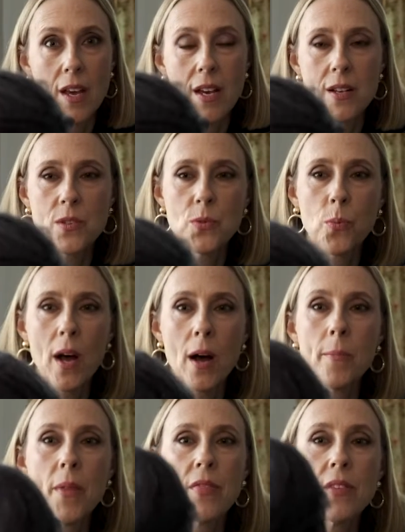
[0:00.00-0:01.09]
as
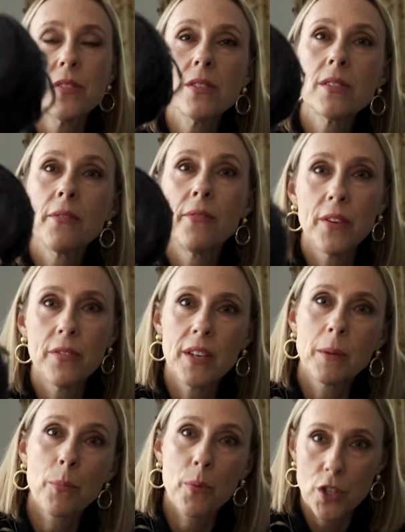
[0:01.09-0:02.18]
well. And this is the
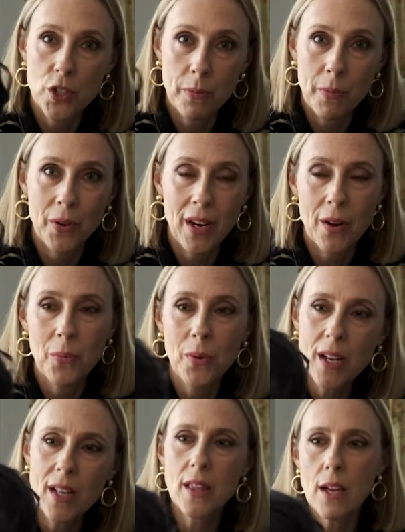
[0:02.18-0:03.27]
Vivian brushed mohair. What
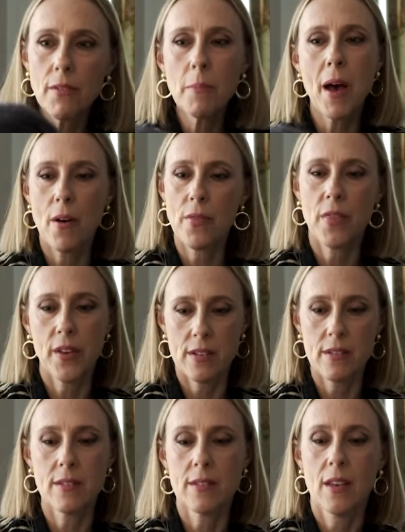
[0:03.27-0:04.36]
I love about
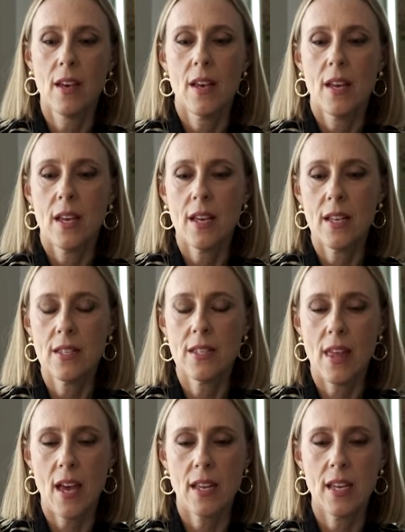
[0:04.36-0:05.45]
this is
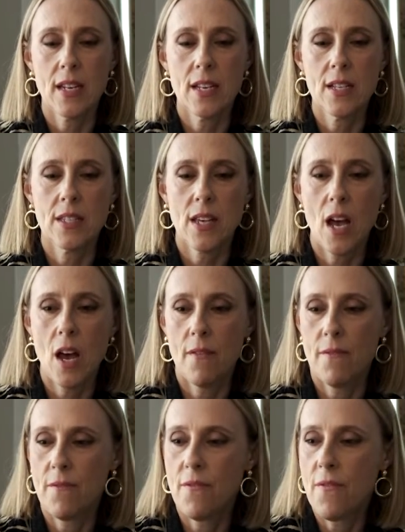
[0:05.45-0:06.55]
that it is a
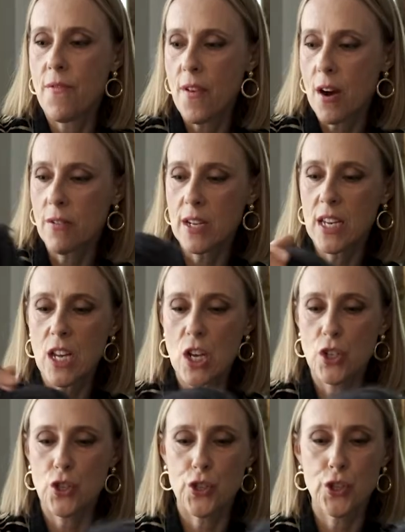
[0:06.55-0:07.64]
very
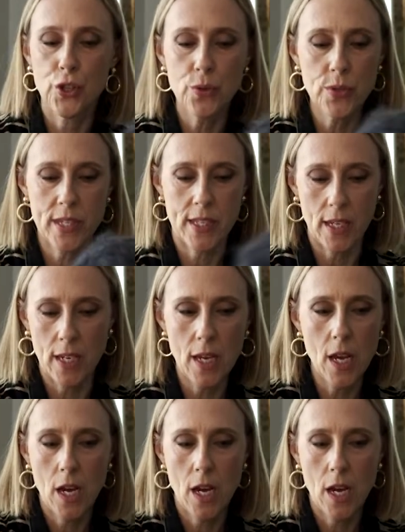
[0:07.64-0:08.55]
juicy